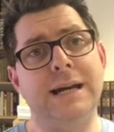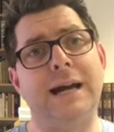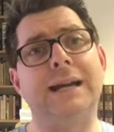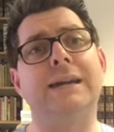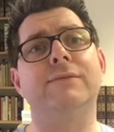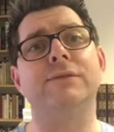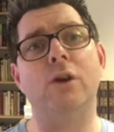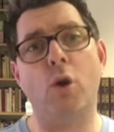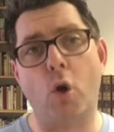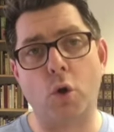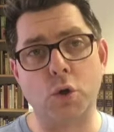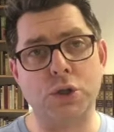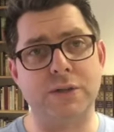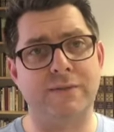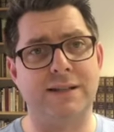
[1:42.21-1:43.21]
and gives
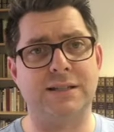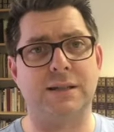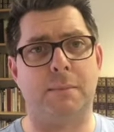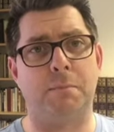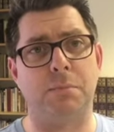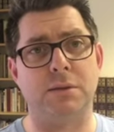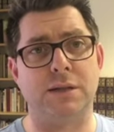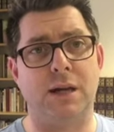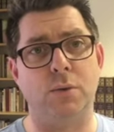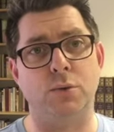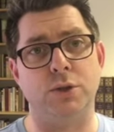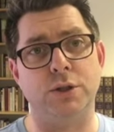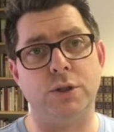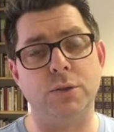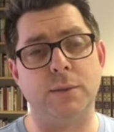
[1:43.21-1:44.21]
lots of examples how
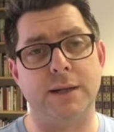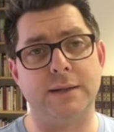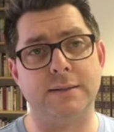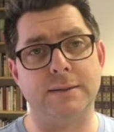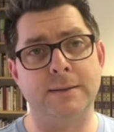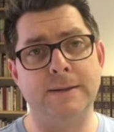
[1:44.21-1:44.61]
to do it.